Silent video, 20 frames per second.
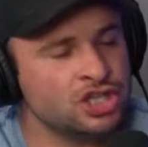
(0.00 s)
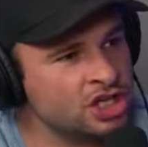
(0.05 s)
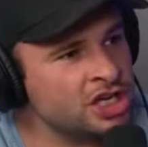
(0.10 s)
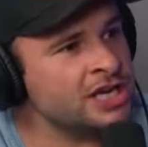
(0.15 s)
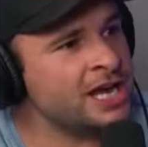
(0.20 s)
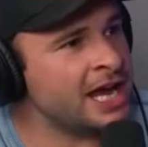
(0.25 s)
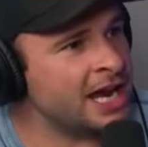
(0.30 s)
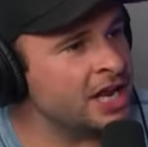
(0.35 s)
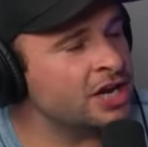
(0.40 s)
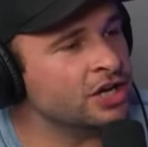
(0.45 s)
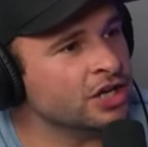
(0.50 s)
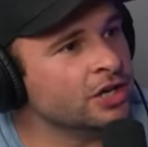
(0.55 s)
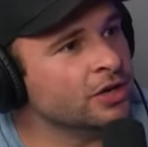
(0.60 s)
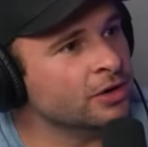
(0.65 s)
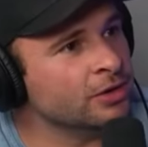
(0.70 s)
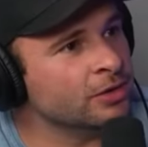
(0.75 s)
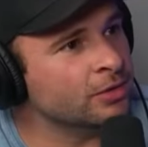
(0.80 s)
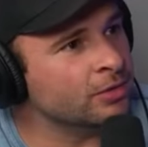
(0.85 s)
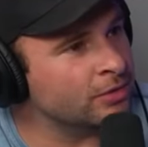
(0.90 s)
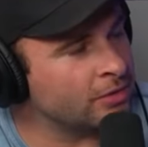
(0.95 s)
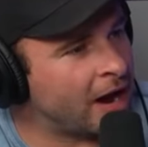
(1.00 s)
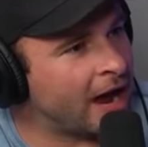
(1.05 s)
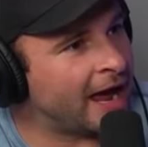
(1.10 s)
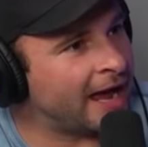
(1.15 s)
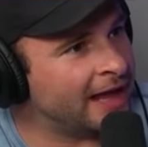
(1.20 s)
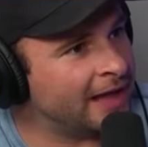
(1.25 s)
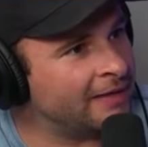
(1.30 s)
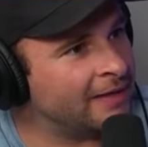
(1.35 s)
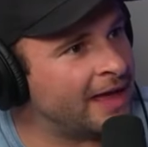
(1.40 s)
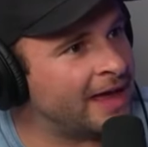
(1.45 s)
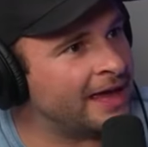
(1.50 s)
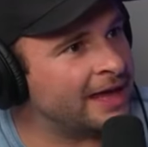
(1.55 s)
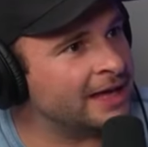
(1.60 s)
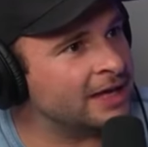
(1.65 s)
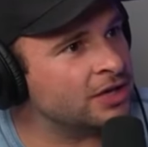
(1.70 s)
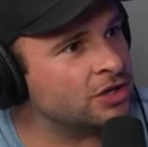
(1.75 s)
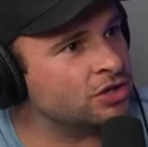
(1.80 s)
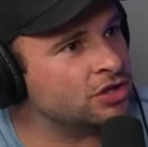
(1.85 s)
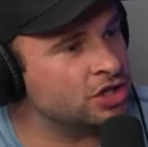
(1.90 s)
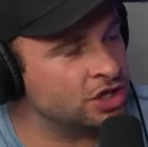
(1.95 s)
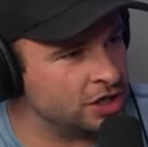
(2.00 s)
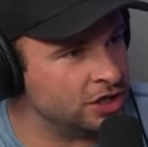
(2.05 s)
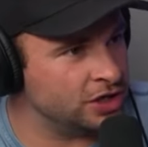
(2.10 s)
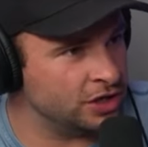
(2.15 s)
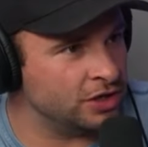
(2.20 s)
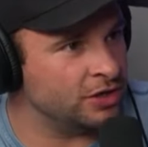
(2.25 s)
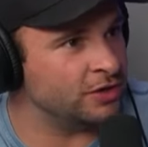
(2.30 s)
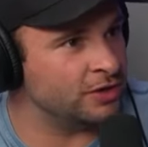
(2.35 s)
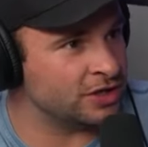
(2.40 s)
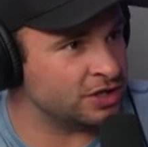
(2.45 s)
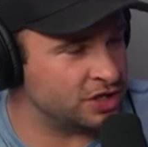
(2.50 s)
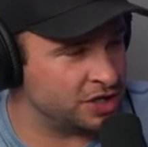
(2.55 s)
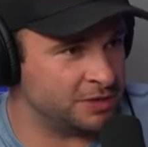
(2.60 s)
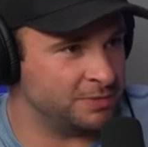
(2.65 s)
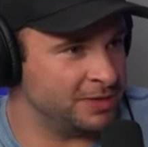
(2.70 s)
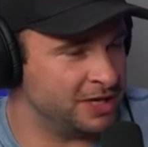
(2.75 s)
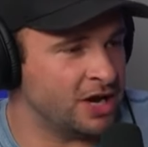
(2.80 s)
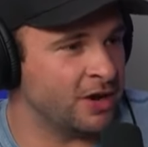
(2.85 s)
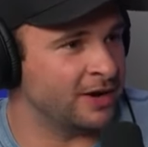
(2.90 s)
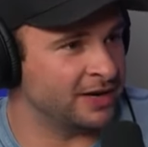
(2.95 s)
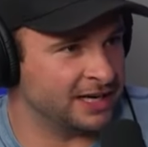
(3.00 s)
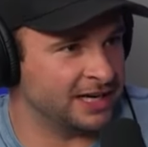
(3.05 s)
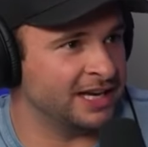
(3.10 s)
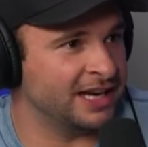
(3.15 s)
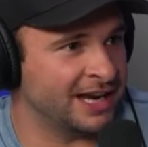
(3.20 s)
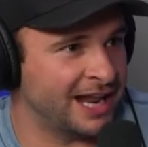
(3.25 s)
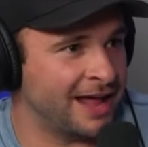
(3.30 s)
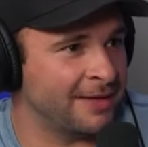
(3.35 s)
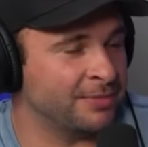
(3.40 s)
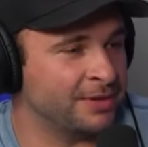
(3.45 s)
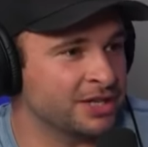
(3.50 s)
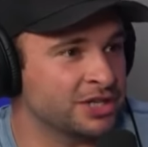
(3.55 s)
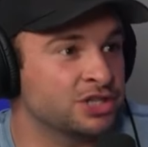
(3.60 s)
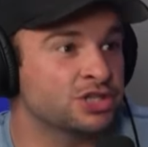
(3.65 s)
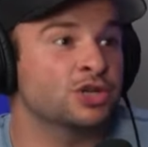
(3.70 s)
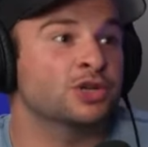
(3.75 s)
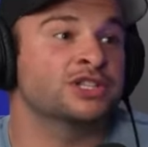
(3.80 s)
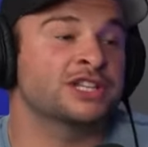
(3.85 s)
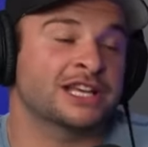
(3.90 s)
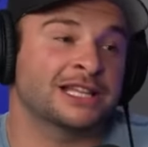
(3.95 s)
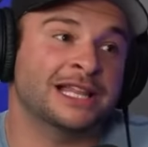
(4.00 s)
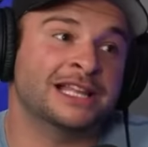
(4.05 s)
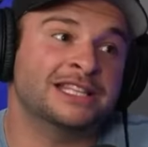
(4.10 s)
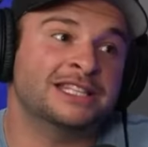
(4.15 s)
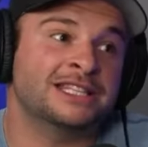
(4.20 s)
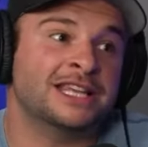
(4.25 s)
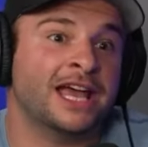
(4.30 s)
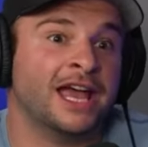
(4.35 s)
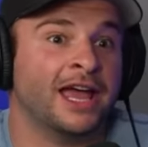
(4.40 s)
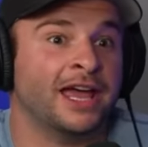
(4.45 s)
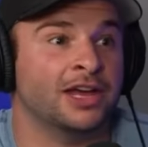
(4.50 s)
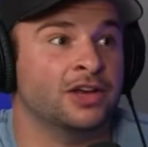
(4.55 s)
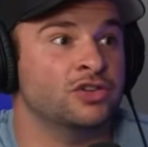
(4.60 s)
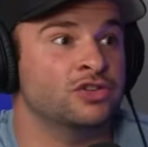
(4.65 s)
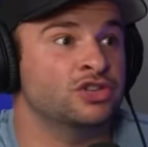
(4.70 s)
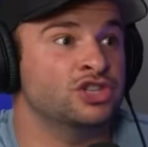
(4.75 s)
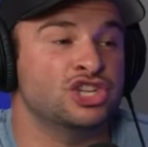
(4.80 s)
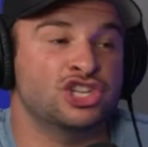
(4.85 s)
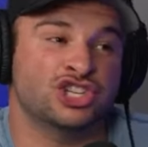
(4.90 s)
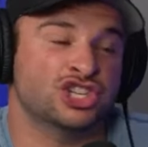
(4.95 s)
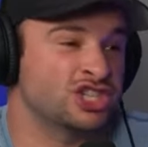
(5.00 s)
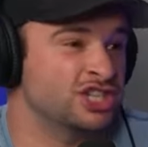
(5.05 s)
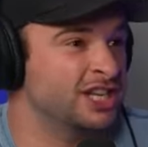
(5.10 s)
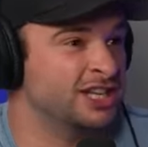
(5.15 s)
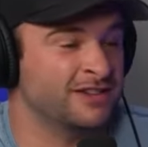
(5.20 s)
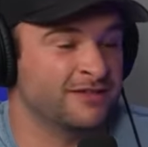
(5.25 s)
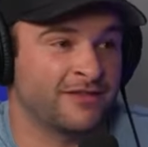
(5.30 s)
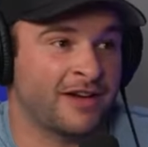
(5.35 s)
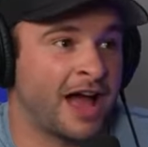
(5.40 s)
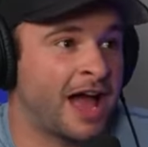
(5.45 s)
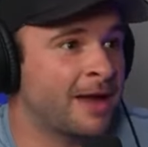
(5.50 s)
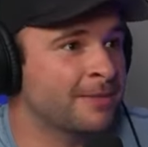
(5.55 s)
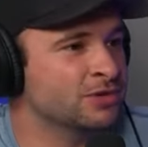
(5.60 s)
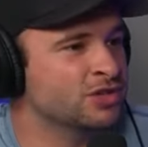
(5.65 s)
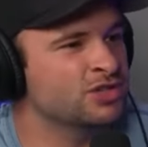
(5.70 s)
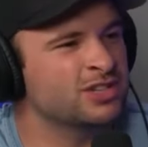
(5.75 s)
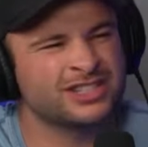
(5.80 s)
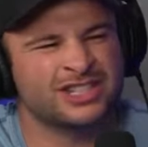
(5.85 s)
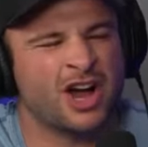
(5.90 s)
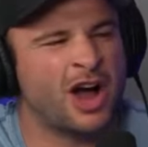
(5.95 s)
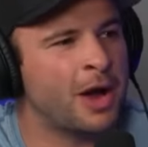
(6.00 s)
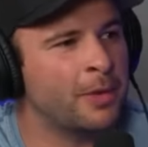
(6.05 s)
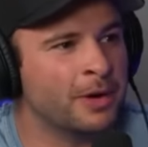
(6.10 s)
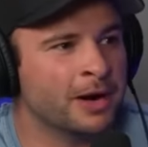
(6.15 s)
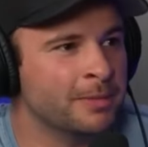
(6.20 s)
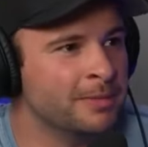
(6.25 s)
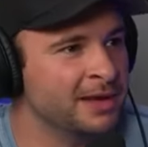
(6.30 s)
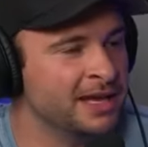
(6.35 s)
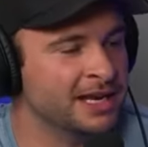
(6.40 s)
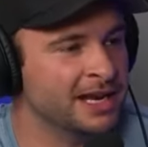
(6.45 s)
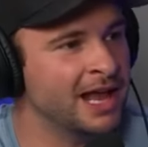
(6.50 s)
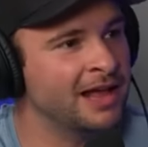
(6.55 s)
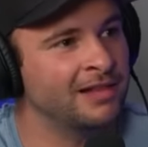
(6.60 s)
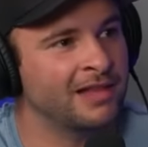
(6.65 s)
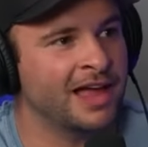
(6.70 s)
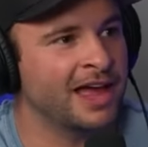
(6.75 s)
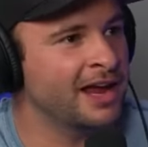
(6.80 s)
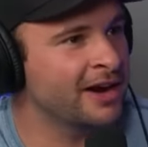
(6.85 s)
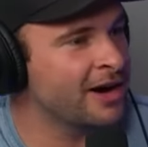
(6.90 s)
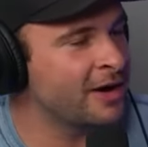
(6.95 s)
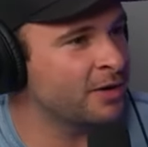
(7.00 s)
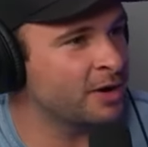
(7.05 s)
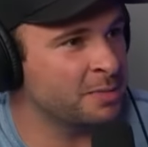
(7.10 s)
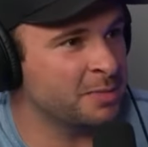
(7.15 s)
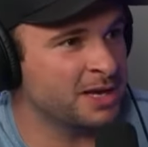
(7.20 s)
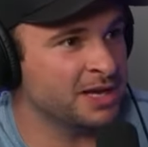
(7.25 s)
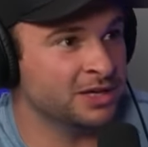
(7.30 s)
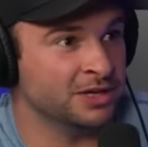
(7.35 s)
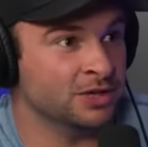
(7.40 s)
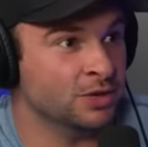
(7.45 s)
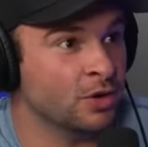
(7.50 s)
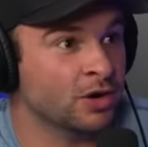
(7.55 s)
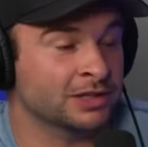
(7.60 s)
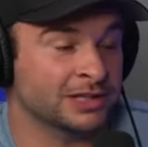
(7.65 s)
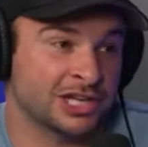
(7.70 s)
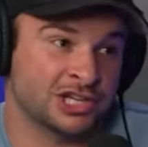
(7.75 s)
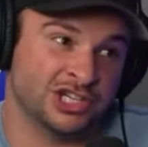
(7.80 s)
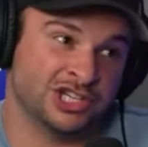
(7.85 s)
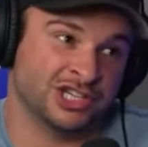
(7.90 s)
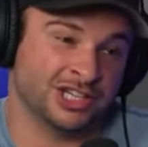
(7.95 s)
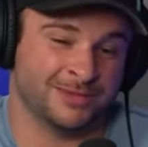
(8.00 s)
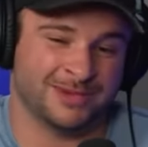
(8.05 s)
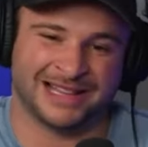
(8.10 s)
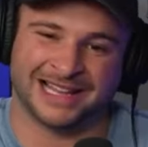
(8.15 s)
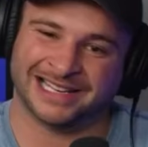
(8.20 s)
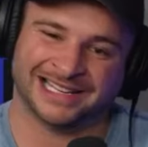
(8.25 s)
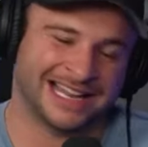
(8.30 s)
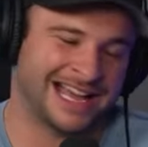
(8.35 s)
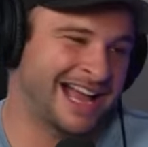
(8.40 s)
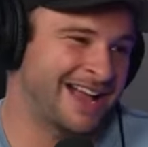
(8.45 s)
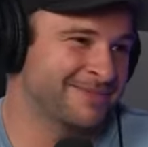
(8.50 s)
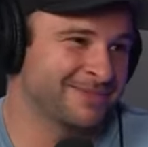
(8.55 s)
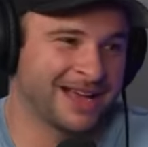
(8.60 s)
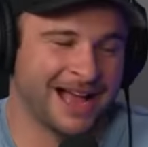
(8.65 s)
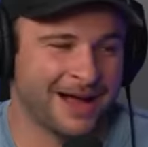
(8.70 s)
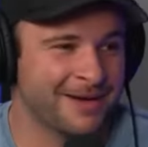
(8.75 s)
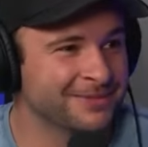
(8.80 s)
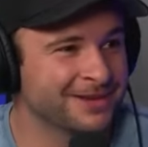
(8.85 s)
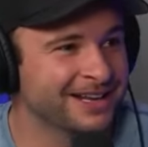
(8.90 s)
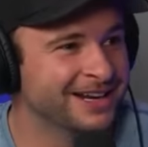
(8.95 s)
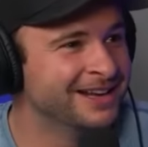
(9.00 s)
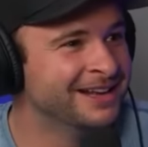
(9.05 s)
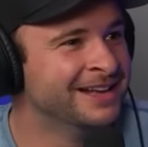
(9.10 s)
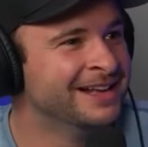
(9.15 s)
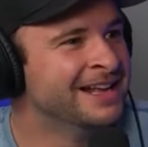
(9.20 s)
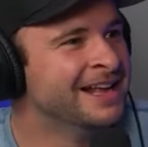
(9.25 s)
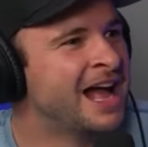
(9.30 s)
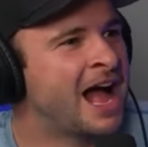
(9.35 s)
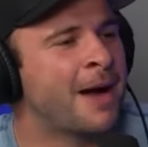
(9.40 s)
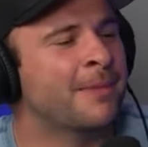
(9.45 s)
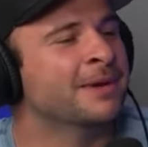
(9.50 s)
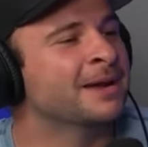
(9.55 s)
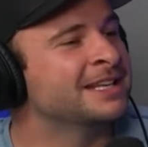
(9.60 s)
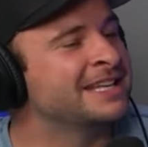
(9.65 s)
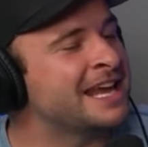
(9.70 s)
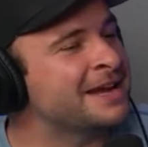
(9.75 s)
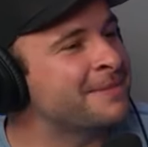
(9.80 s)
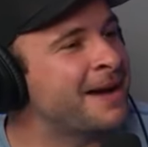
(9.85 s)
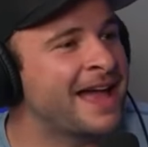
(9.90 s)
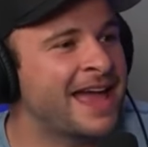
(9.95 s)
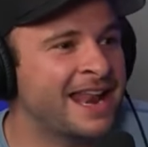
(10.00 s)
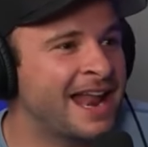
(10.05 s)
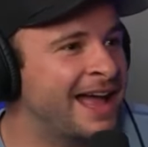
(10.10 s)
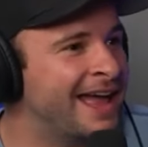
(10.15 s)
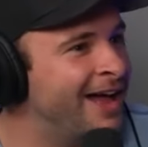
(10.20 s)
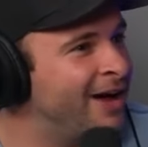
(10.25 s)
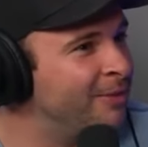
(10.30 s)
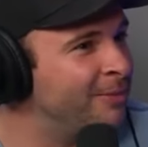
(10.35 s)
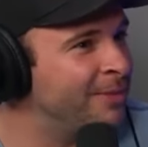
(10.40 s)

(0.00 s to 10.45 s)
she kind of knew, right? Like, she knew that she'd be going to Indianapolis. So it's like, let's say she just didn't vibe. She's like, no, I want to be in LA, or I want to be in New York. Like, she could have been like, nah, I'm gonna take my NIL